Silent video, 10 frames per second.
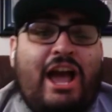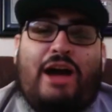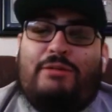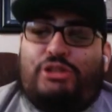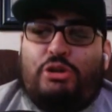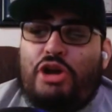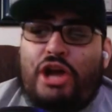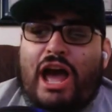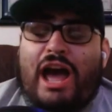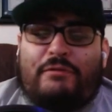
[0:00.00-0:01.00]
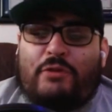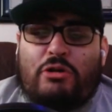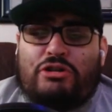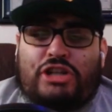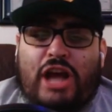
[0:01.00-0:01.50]
I'm shooting a half
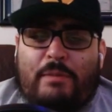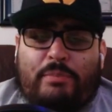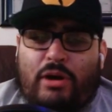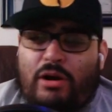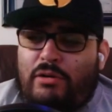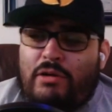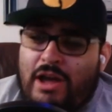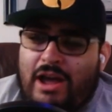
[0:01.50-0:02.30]
court shot, bro.